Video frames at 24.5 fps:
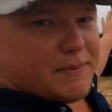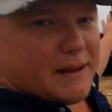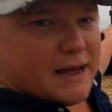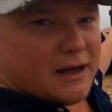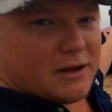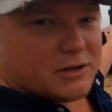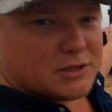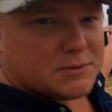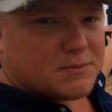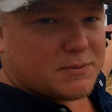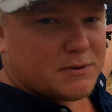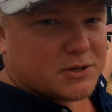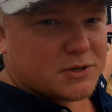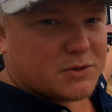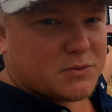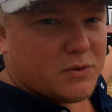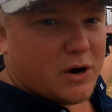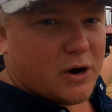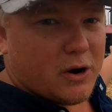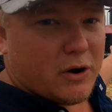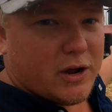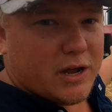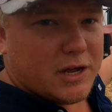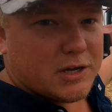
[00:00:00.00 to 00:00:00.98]
pounds per
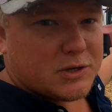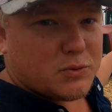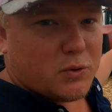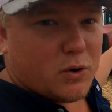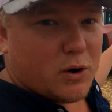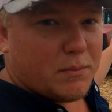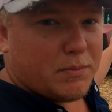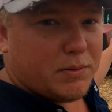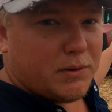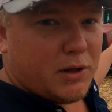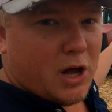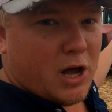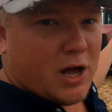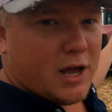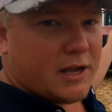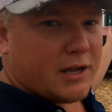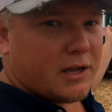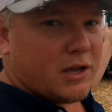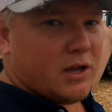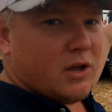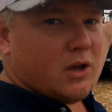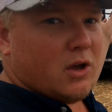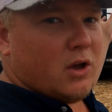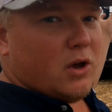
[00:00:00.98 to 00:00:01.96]
square inch we're
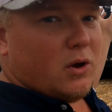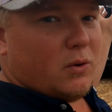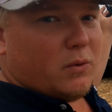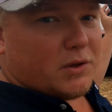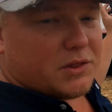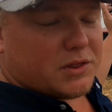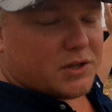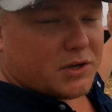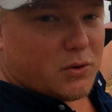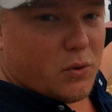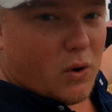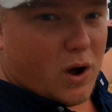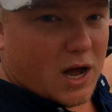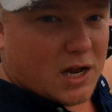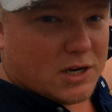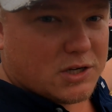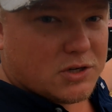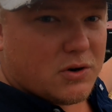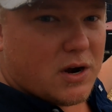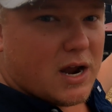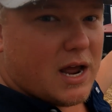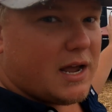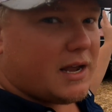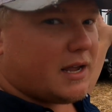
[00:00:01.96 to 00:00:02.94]
applying with the
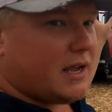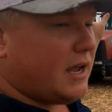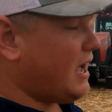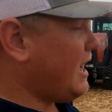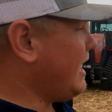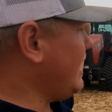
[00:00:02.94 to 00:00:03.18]
Quadtrac